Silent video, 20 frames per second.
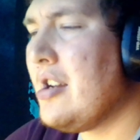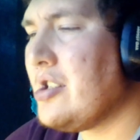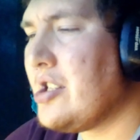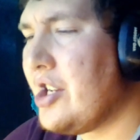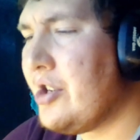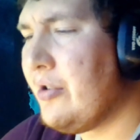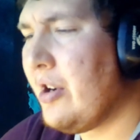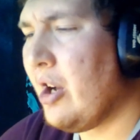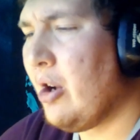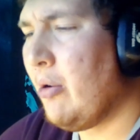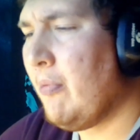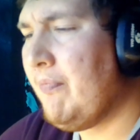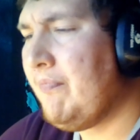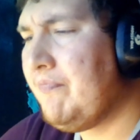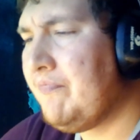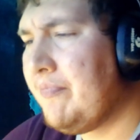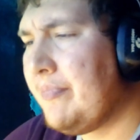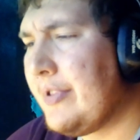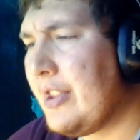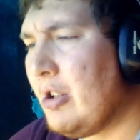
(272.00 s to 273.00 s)
Duo.
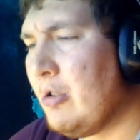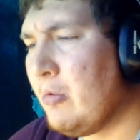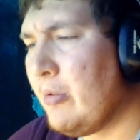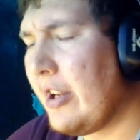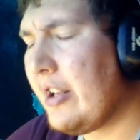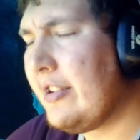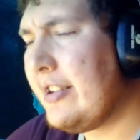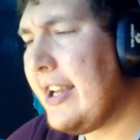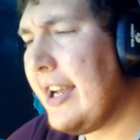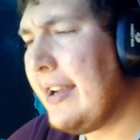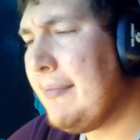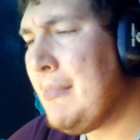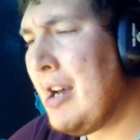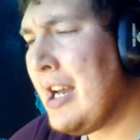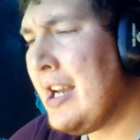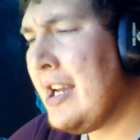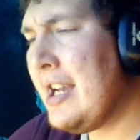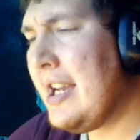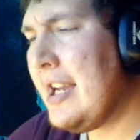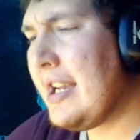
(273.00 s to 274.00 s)
Real name
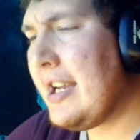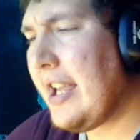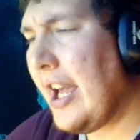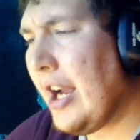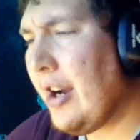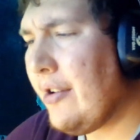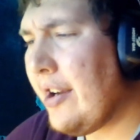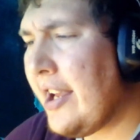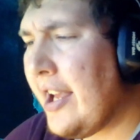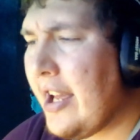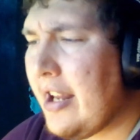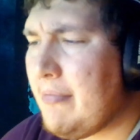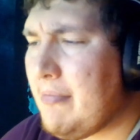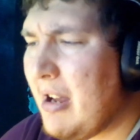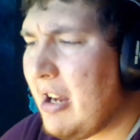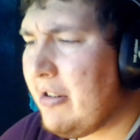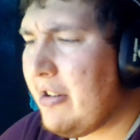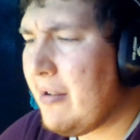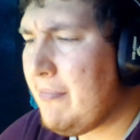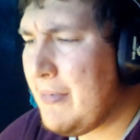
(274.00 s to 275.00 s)
Cary and
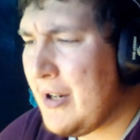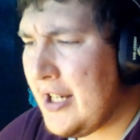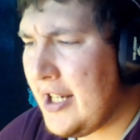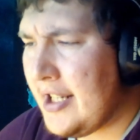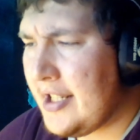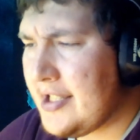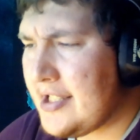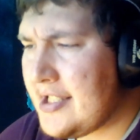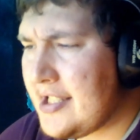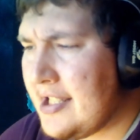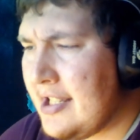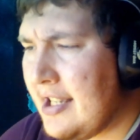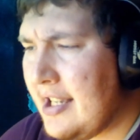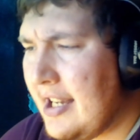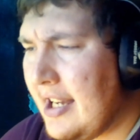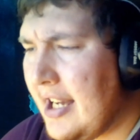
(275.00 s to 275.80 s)
Mary Bonds.